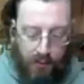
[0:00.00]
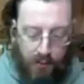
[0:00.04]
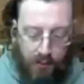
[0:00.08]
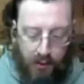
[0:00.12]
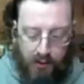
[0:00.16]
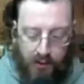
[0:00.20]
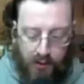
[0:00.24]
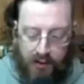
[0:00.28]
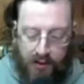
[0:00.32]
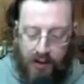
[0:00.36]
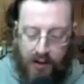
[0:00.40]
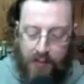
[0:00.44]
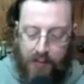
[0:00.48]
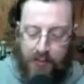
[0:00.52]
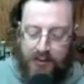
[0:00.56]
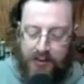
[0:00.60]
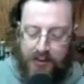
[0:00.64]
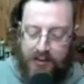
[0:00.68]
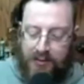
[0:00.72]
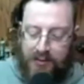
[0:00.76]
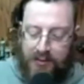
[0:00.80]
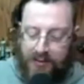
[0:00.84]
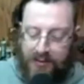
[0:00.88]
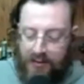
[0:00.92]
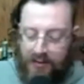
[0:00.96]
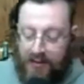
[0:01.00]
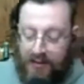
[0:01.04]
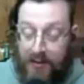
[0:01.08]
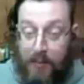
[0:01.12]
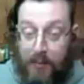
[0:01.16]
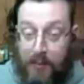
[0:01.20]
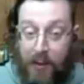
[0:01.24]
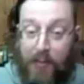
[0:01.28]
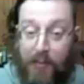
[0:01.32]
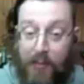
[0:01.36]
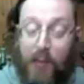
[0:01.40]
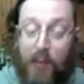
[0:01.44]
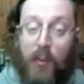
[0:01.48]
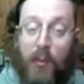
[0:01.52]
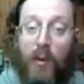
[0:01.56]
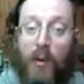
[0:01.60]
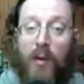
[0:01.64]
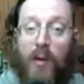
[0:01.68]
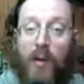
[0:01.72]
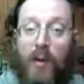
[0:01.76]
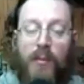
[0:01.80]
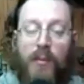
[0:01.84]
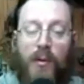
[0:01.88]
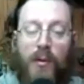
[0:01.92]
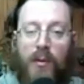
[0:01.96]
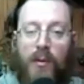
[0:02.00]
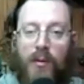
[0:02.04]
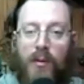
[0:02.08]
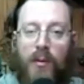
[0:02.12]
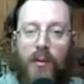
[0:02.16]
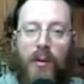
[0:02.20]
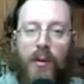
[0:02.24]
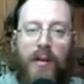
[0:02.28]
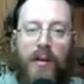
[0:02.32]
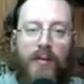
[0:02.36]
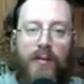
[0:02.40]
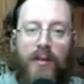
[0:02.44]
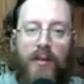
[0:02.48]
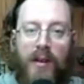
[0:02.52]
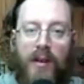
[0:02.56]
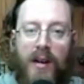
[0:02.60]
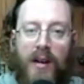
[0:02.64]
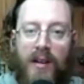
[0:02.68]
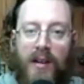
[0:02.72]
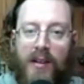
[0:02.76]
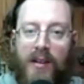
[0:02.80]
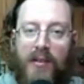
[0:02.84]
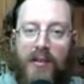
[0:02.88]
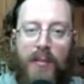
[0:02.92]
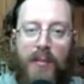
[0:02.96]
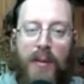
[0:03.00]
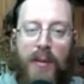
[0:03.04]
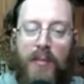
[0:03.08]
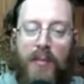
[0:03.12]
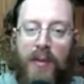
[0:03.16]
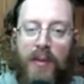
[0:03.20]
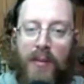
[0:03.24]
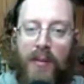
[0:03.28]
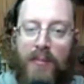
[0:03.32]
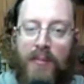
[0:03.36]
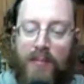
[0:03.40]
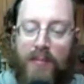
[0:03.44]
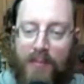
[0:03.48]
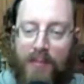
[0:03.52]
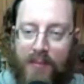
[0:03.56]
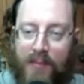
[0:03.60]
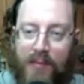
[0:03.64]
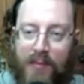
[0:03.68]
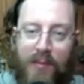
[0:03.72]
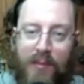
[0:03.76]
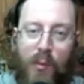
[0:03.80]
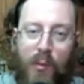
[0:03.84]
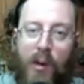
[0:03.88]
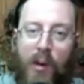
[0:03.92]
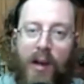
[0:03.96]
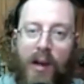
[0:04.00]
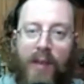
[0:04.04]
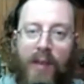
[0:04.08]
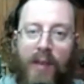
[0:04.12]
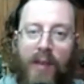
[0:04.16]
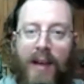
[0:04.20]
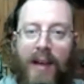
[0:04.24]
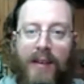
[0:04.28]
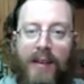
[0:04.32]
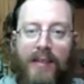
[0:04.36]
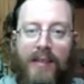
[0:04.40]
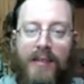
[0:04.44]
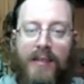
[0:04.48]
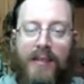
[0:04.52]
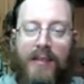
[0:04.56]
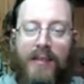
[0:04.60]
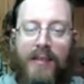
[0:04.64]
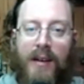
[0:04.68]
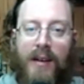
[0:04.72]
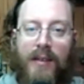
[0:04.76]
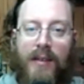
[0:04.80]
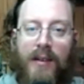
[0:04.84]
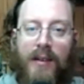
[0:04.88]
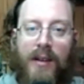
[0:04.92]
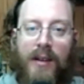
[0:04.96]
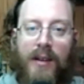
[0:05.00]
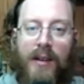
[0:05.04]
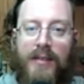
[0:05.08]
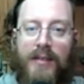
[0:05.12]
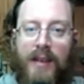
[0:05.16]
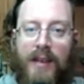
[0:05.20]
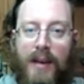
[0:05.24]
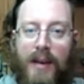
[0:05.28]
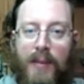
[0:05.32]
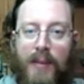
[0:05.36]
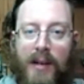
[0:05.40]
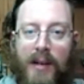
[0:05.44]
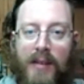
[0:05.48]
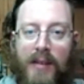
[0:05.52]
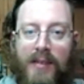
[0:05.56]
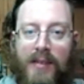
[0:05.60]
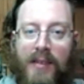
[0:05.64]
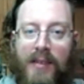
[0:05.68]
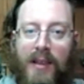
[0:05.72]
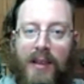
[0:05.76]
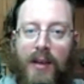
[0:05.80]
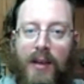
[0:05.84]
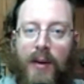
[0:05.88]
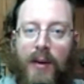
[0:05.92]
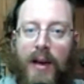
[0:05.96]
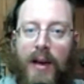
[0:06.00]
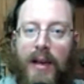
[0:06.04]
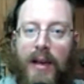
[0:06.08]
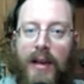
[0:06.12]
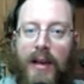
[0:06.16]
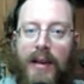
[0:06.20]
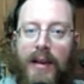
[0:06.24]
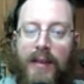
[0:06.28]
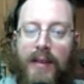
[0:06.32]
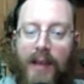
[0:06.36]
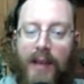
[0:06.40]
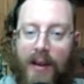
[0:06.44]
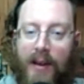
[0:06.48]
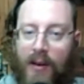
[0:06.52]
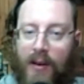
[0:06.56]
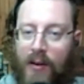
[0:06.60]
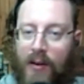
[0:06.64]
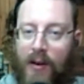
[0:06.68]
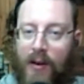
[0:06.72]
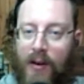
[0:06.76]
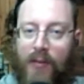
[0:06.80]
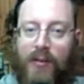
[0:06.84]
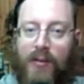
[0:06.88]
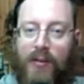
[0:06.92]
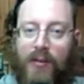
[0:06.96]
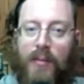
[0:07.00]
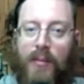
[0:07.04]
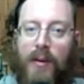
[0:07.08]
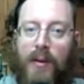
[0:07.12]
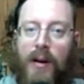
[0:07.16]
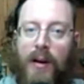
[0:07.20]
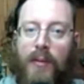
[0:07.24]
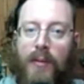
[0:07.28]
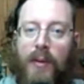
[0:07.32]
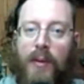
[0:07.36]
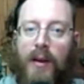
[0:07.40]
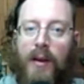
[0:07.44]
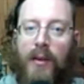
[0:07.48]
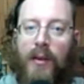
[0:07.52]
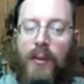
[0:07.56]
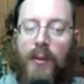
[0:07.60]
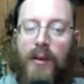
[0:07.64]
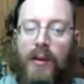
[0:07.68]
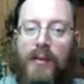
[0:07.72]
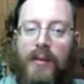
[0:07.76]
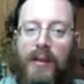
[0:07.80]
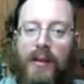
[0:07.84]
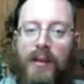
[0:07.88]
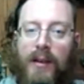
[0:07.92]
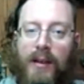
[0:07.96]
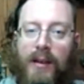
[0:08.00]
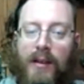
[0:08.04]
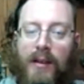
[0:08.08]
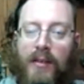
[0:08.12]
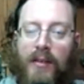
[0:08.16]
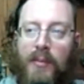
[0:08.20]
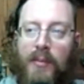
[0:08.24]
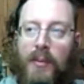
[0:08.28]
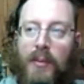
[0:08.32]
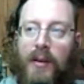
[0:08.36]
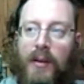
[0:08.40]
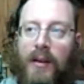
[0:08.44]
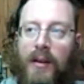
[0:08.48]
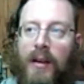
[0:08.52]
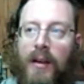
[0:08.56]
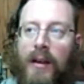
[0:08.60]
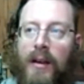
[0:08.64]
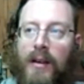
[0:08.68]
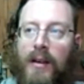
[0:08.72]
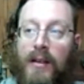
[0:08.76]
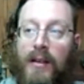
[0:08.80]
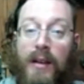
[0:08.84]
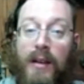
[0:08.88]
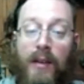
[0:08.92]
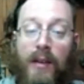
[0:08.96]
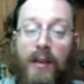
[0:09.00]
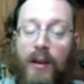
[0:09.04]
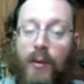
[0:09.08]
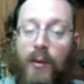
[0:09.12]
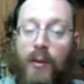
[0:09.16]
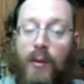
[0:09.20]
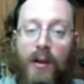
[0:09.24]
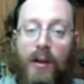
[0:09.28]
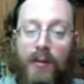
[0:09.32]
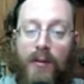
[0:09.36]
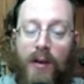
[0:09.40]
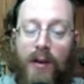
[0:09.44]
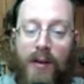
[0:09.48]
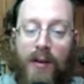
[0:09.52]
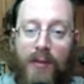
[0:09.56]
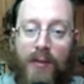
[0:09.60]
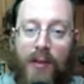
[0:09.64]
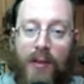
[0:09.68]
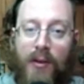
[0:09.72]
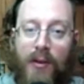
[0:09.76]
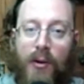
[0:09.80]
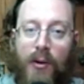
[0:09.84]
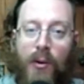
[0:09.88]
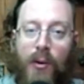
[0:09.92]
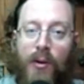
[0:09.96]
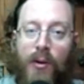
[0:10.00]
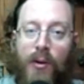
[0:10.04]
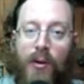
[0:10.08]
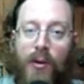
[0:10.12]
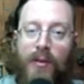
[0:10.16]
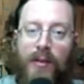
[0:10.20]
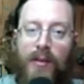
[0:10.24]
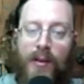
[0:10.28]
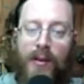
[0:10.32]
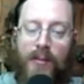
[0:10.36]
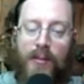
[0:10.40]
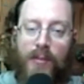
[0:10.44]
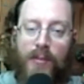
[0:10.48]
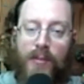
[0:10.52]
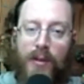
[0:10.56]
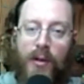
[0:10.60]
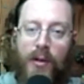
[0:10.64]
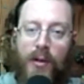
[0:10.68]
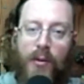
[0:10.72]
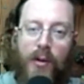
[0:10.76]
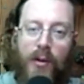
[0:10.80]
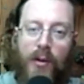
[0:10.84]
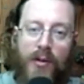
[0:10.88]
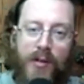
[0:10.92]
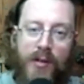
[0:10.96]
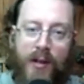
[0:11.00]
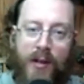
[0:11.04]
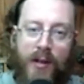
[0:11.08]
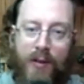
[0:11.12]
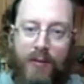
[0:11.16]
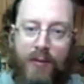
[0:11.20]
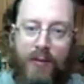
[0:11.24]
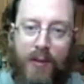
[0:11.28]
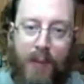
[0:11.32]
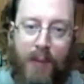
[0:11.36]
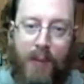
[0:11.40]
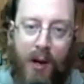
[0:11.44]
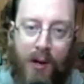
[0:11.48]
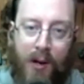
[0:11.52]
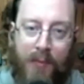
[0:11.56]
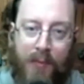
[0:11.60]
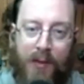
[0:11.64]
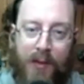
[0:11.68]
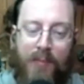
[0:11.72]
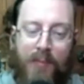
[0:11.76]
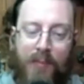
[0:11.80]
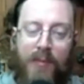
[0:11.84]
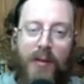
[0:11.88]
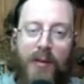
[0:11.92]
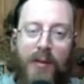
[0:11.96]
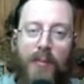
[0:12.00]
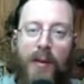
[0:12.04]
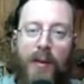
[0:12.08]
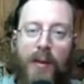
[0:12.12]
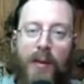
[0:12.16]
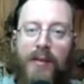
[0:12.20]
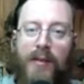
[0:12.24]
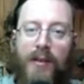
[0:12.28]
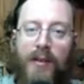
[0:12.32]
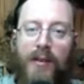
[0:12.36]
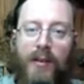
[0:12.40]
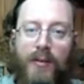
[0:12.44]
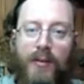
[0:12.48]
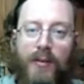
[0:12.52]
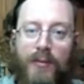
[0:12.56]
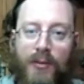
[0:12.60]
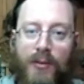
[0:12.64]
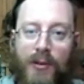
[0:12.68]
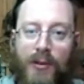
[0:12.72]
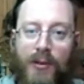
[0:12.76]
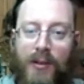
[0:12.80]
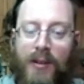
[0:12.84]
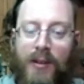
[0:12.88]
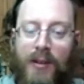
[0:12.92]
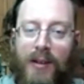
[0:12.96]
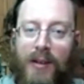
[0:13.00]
World Cup it's a memorable one for Ireland. Remember them winning that close game against the UAE. They knock off Zimbabwe, the West Indies, but nearly qualify for the quarters. But you're watching from home. You busted your foot.